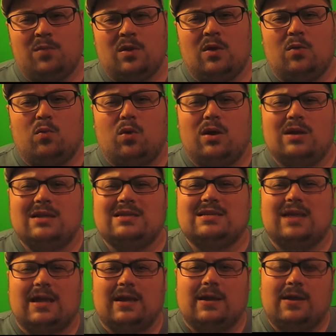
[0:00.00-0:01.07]
One is
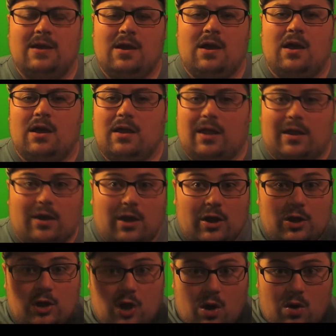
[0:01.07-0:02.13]
like a
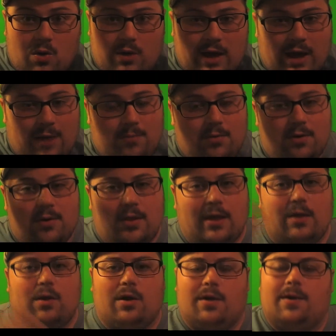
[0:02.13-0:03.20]
Go camera,
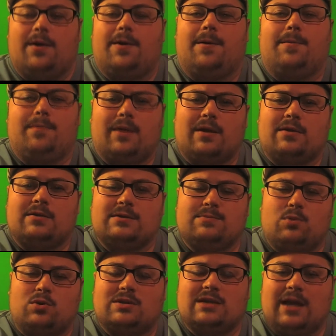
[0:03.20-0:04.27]
like a
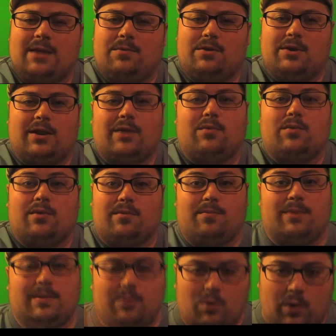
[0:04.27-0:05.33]
sports camera, like where
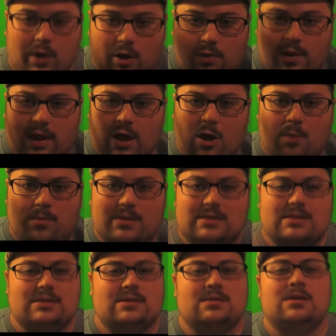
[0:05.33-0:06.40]
people wear on the helmets
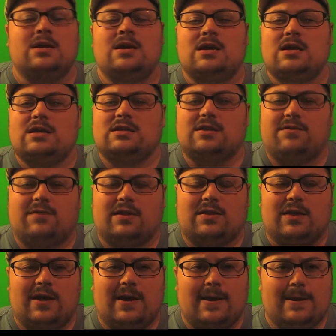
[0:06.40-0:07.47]
and something like
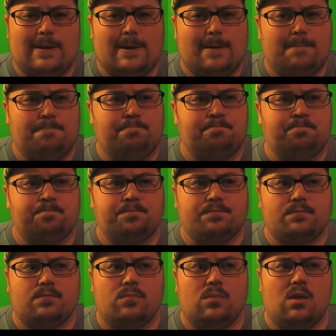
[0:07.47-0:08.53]
that.
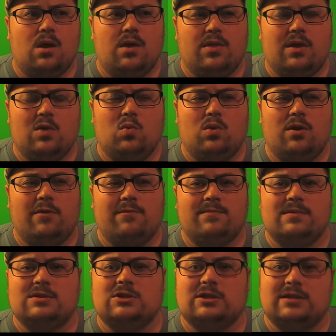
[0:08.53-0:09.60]
I think one of them
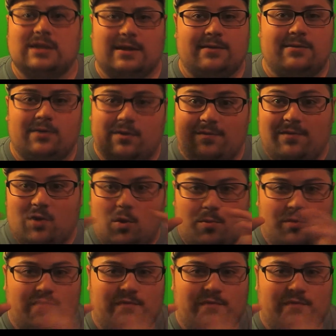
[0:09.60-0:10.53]
is just like normal